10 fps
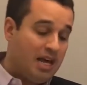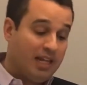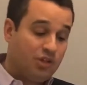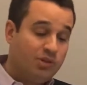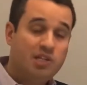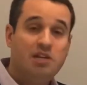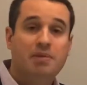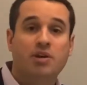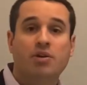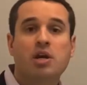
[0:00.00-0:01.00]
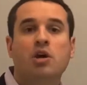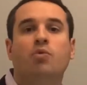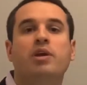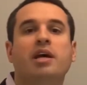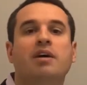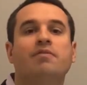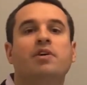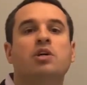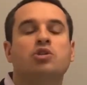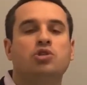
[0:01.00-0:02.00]
electricity meter. We
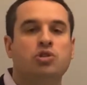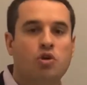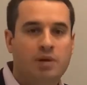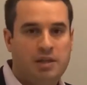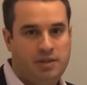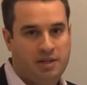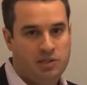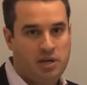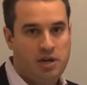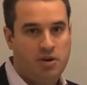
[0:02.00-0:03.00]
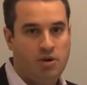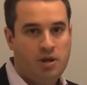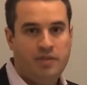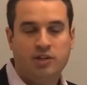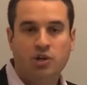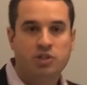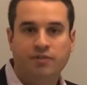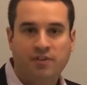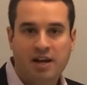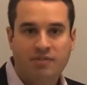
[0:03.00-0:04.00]
have so many things in here. They charge you
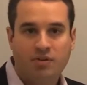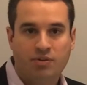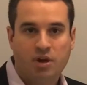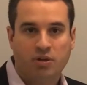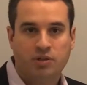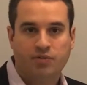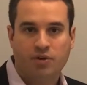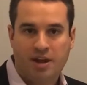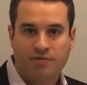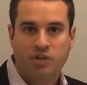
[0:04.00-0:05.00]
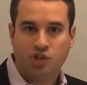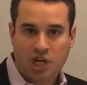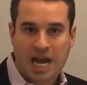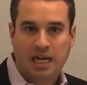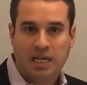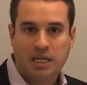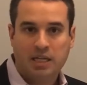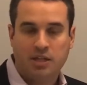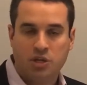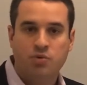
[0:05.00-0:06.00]
$500 for every check
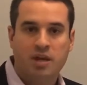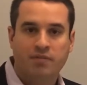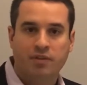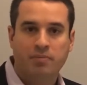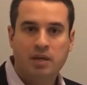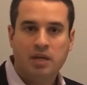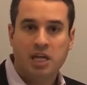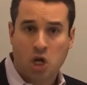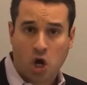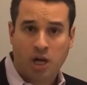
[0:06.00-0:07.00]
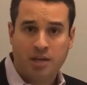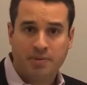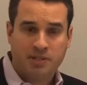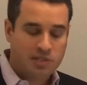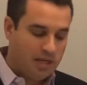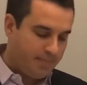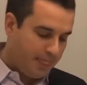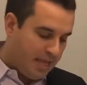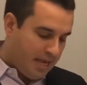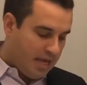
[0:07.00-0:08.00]
that you give them in occupancy.
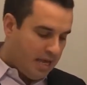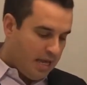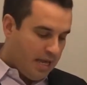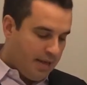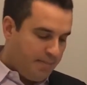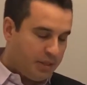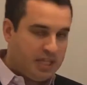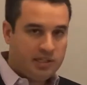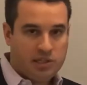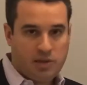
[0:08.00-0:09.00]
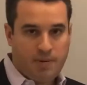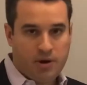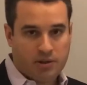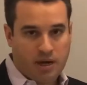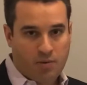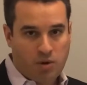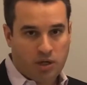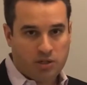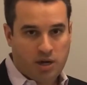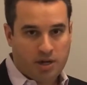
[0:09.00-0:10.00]
But this is the part that I
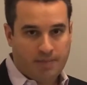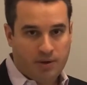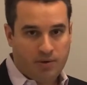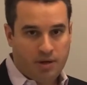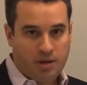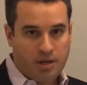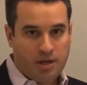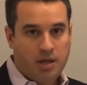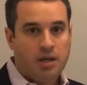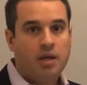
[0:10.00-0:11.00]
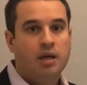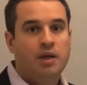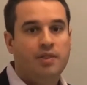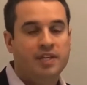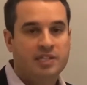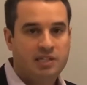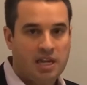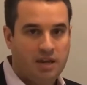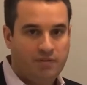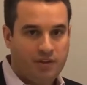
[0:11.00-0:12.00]
want to talk about. The
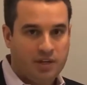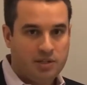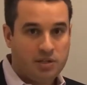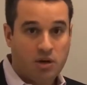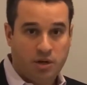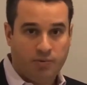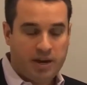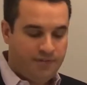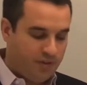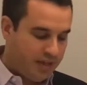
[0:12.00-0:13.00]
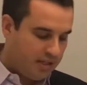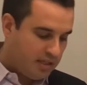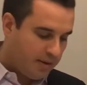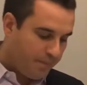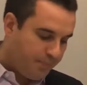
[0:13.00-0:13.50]
city fees. Are you ready for this?